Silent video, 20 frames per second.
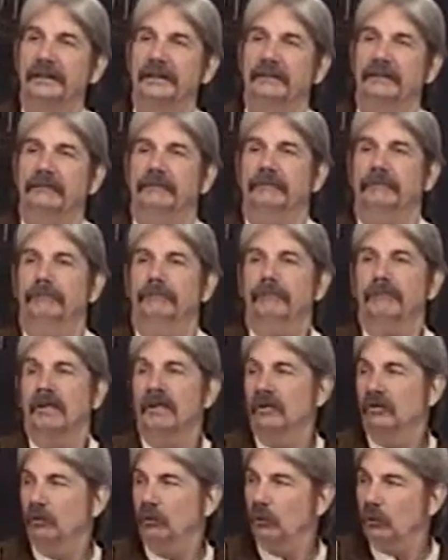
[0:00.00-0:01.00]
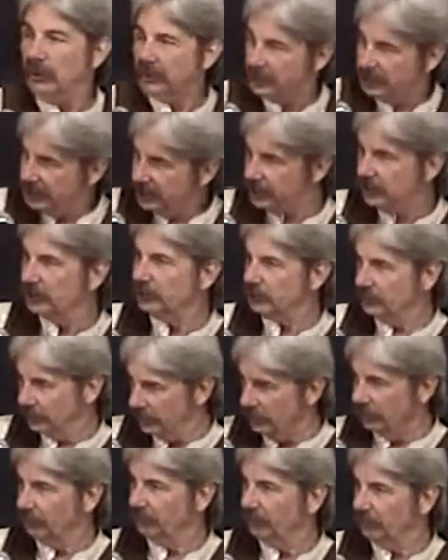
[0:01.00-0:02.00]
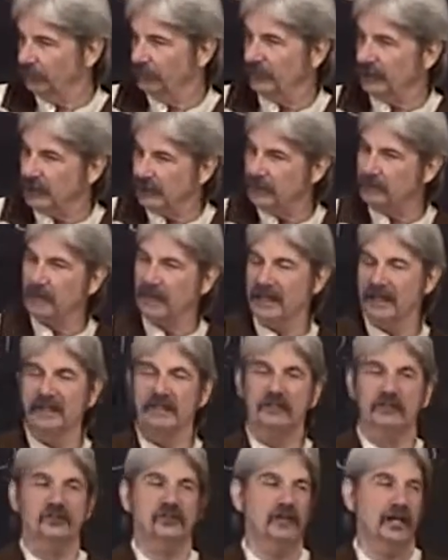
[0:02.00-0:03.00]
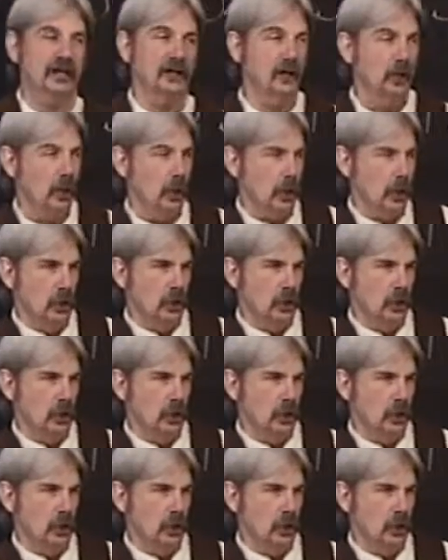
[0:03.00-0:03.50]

Um, we hear, you know, anybody can say,